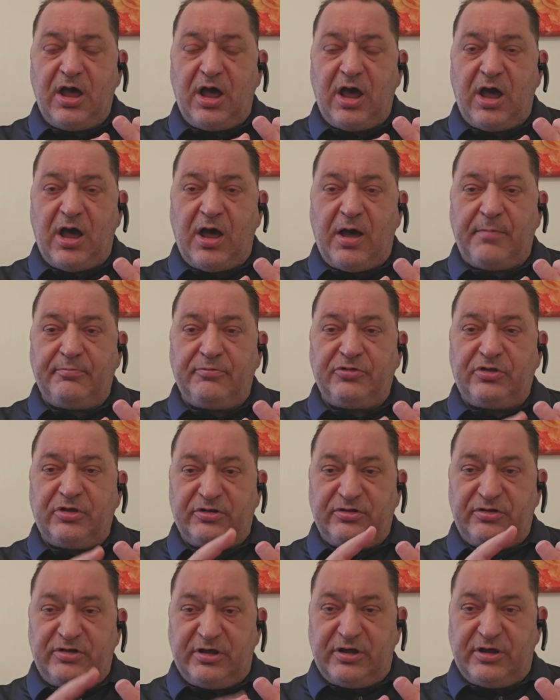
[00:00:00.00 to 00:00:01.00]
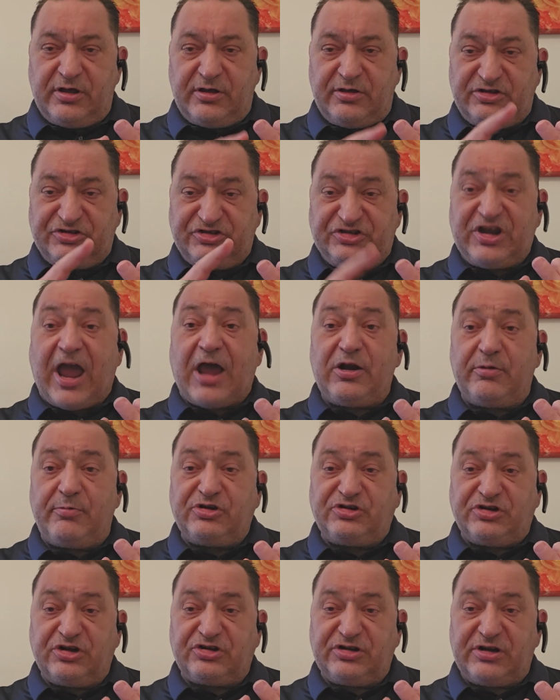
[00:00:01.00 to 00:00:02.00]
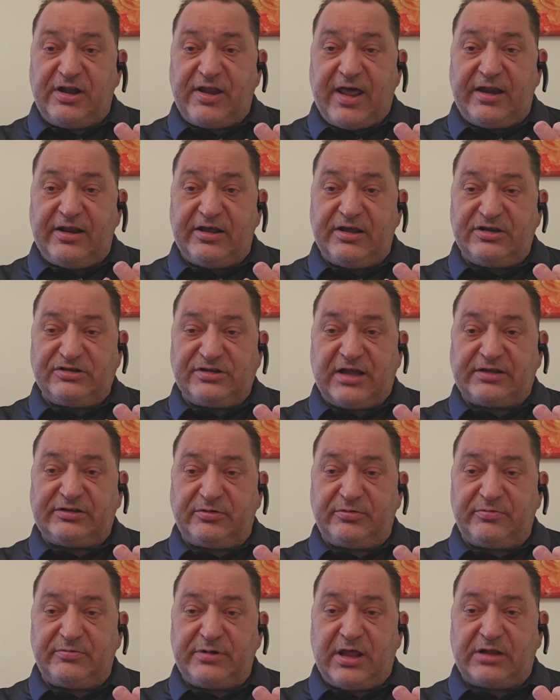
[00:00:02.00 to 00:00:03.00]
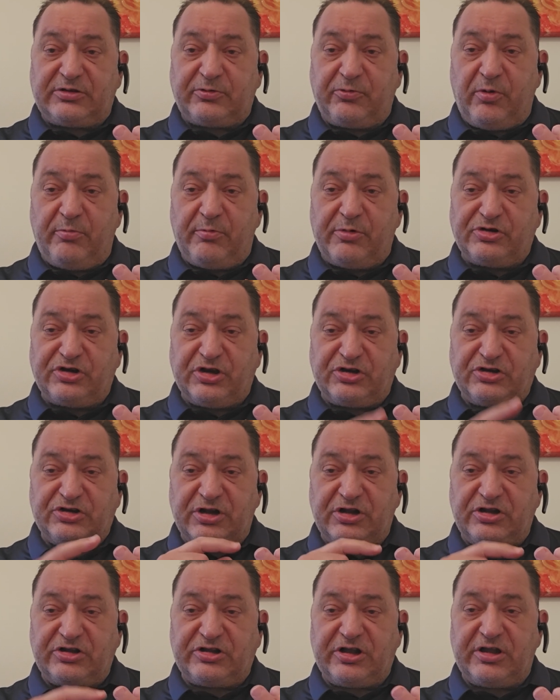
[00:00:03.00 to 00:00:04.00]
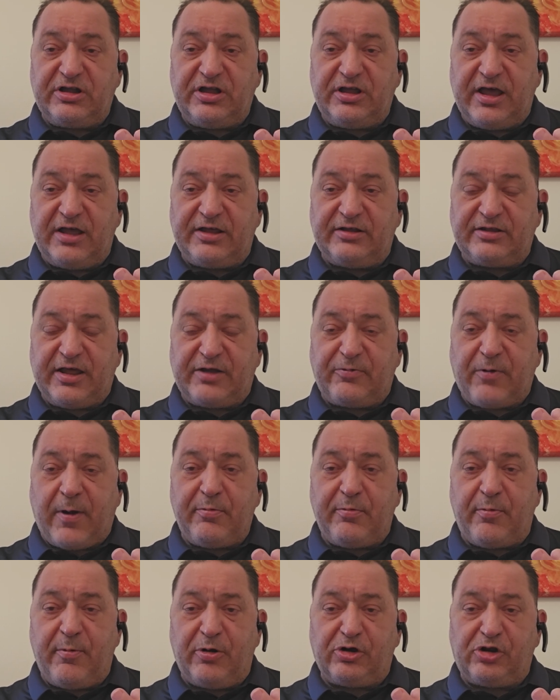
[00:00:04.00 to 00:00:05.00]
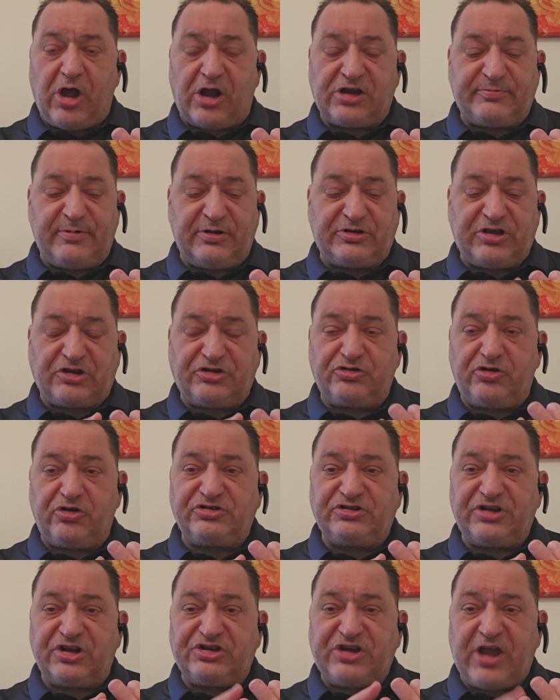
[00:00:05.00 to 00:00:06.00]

The shadow magician, that is, not the real magician that Robert Moore talks about. It's also known as the